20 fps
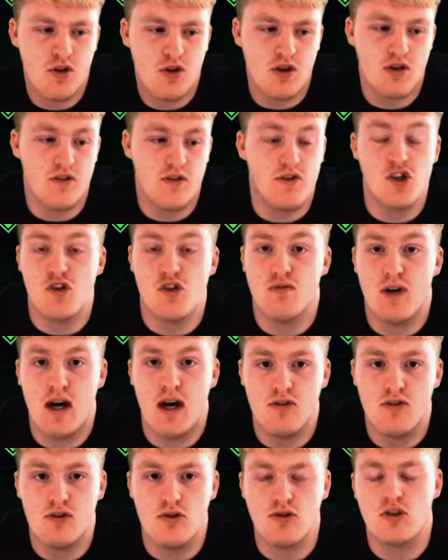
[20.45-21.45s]
division
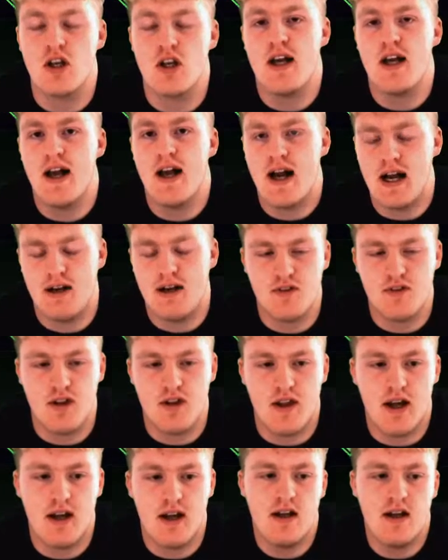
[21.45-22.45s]
rivals after
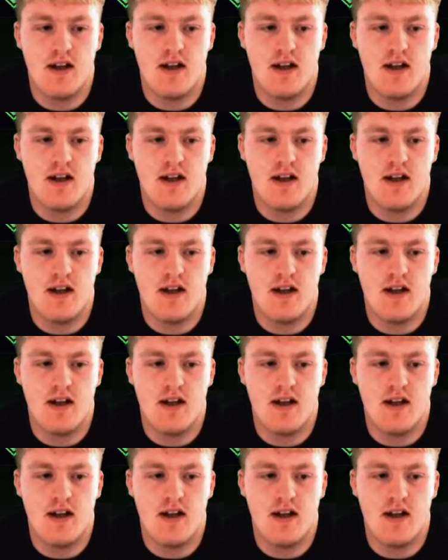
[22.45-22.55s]
that.